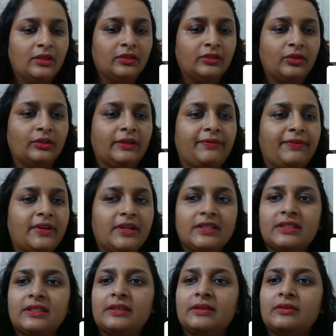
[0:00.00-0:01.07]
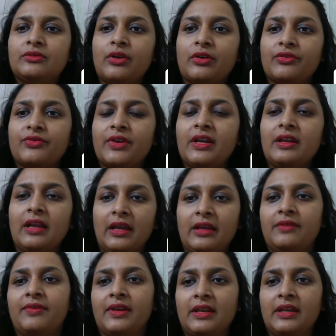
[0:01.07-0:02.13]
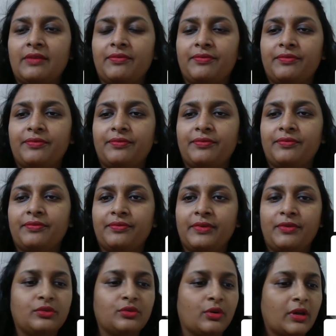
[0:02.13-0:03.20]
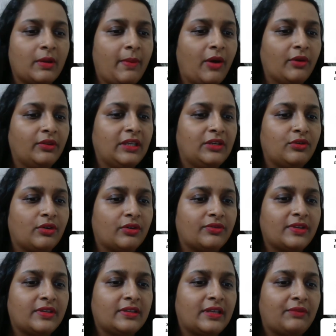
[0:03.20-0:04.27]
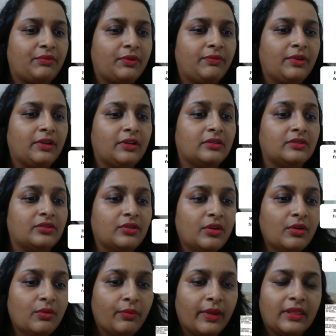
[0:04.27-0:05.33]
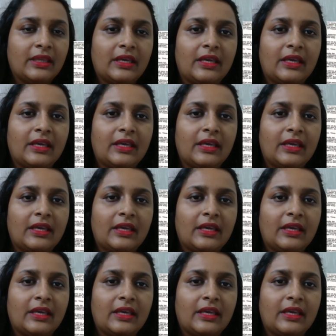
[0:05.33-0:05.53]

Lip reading: So the first doctrine, even if you talk about the doctrines that we will continue with,